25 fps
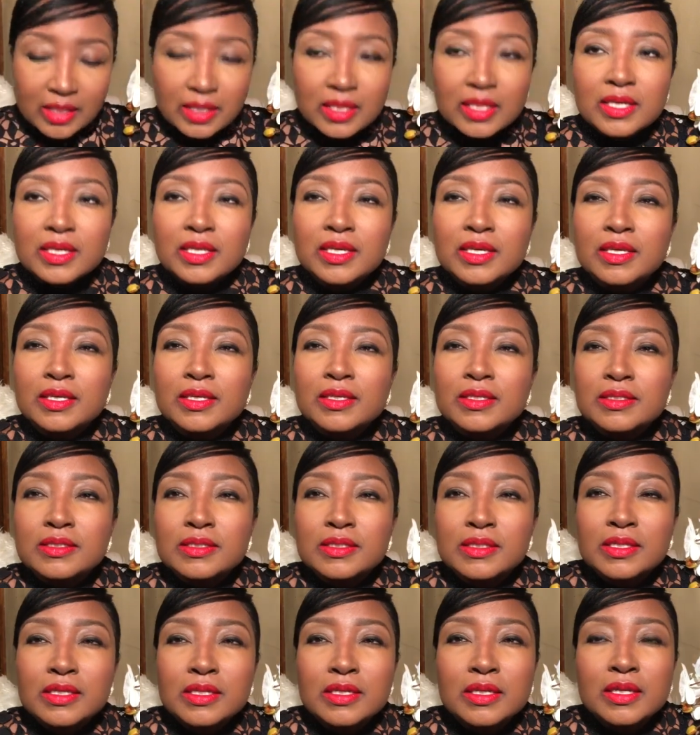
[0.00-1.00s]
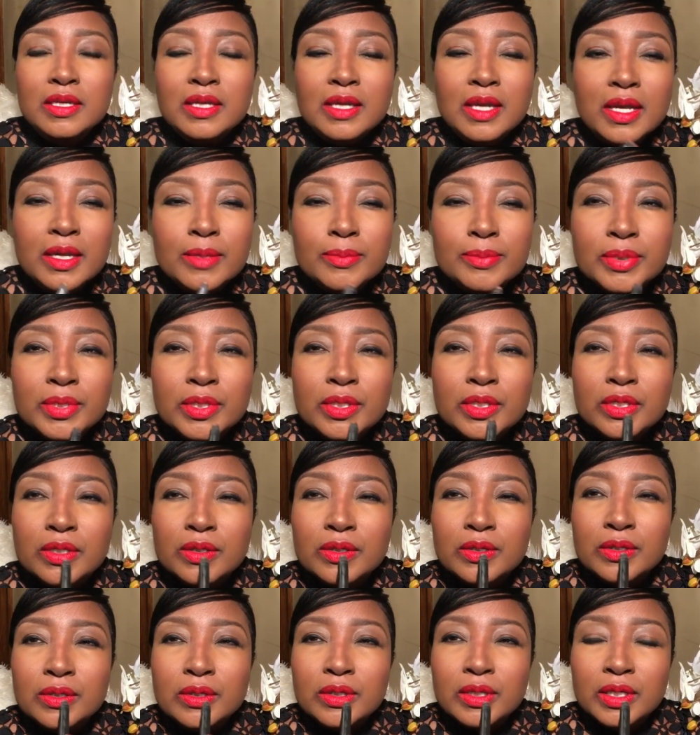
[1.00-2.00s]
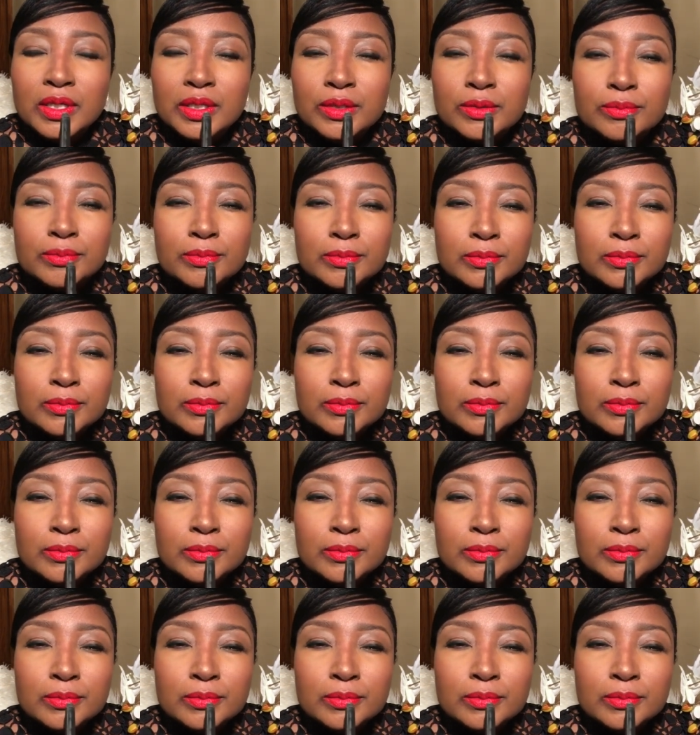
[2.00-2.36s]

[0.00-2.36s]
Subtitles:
is I put on